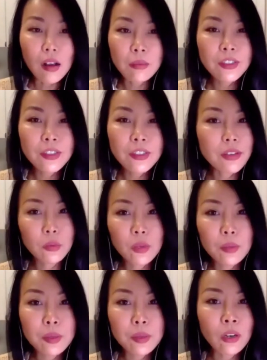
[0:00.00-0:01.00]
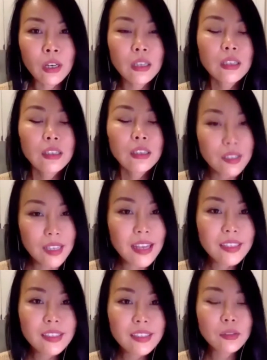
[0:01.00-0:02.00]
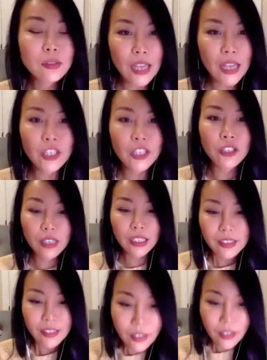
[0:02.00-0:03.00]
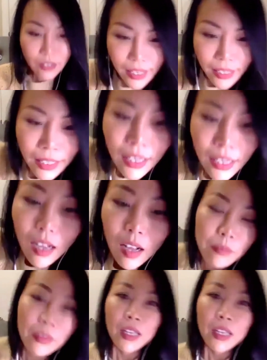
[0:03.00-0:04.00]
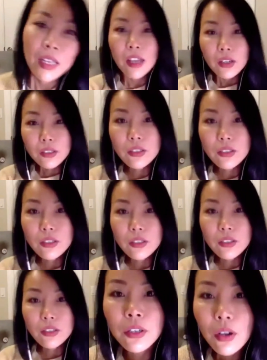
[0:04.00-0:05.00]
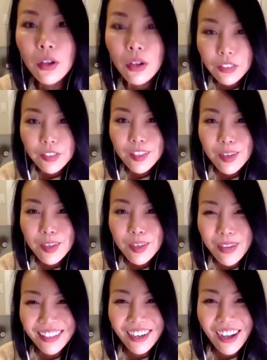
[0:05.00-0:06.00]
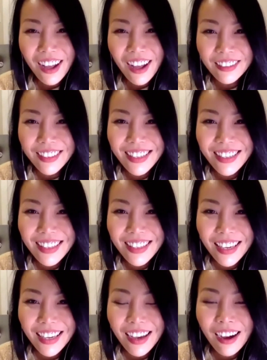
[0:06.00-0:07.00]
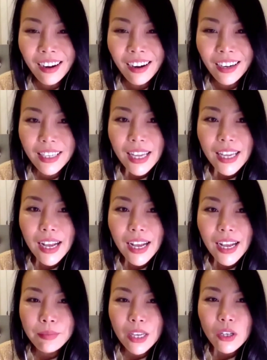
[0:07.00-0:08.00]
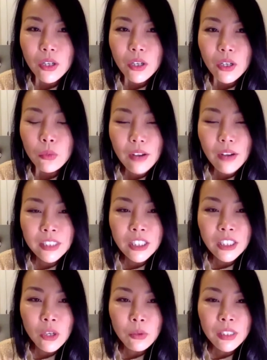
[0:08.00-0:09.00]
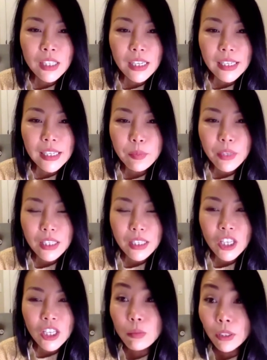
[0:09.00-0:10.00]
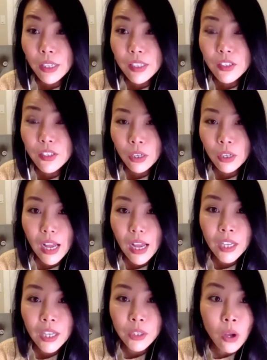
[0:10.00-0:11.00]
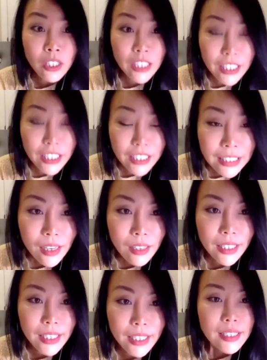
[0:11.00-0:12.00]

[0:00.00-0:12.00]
So that would be more concise or accurate, okay? And also, for some other authors, that they are well known as being humorous or ironic, all right?